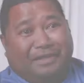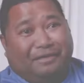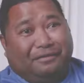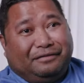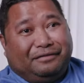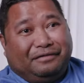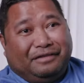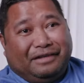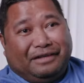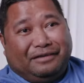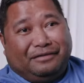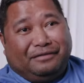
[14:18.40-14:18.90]

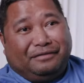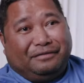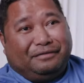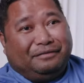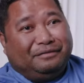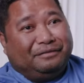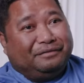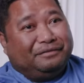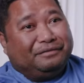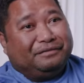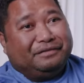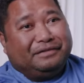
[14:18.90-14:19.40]
I've
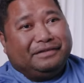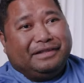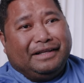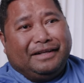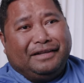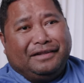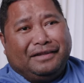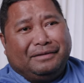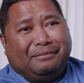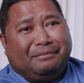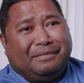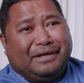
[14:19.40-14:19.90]

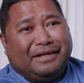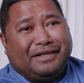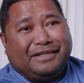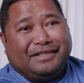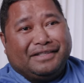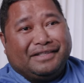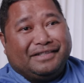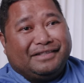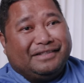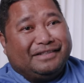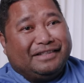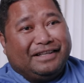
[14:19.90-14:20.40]
done the
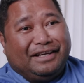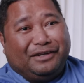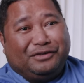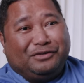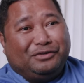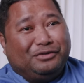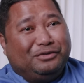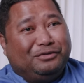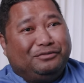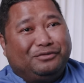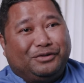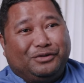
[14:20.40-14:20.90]
best I
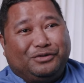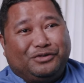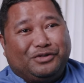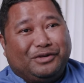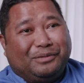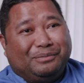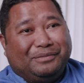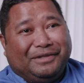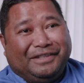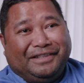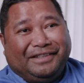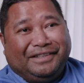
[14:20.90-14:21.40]
could for
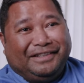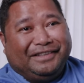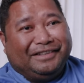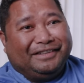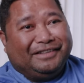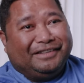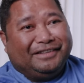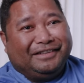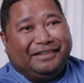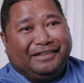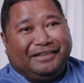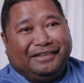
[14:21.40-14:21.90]
Tommy,
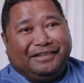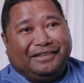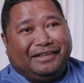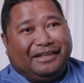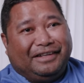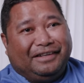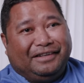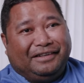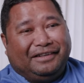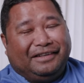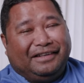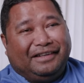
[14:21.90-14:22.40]

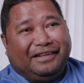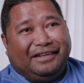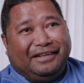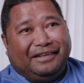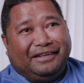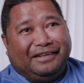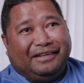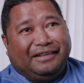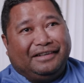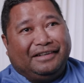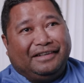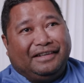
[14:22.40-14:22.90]

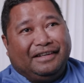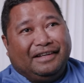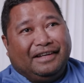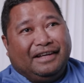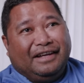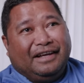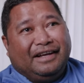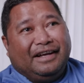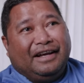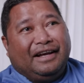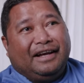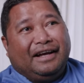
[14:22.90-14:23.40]
and
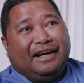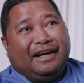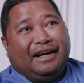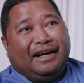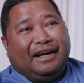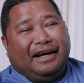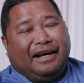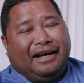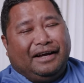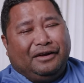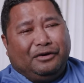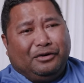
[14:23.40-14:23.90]

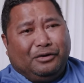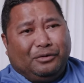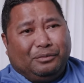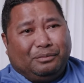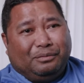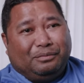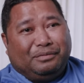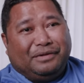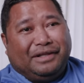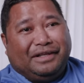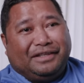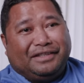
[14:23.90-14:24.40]
I
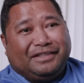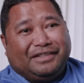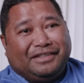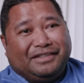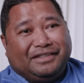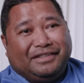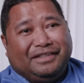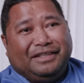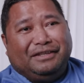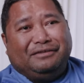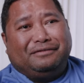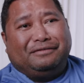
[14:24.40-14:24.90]
hope that
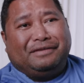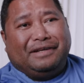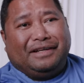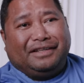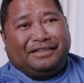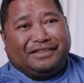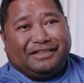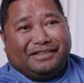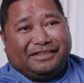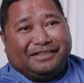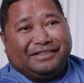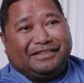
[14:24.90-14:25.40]
he
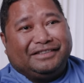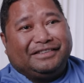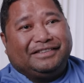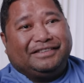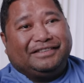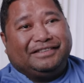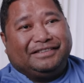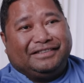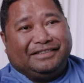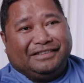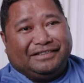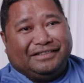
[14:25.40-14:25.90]
felt
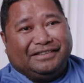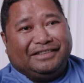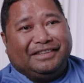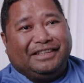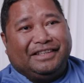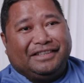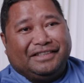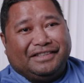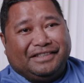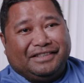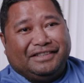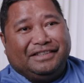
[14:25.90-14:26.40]

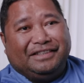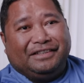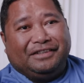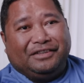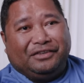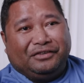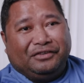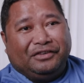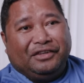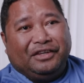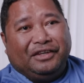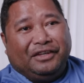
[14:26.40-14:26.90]
that, you
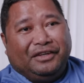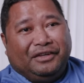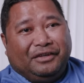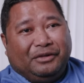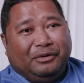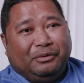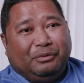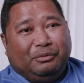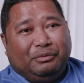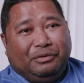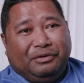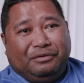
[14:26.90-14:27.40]
know,
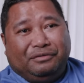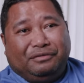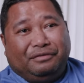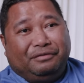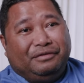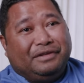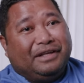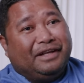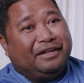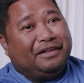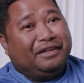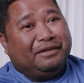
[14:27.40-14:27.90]

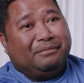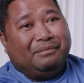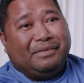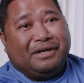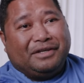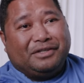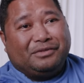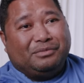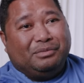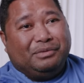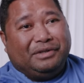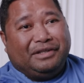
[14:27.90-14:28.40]
we've done the
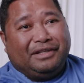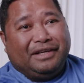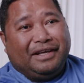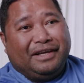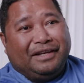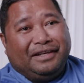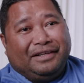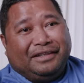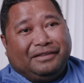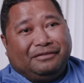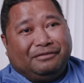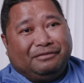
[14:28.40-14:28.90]
best we
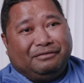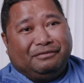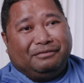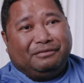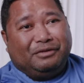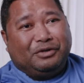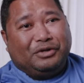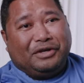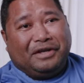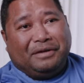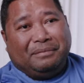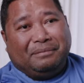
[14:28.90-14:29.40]
can
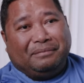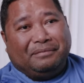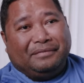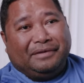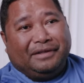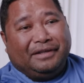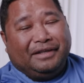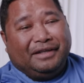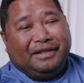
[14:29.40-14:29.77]
for him.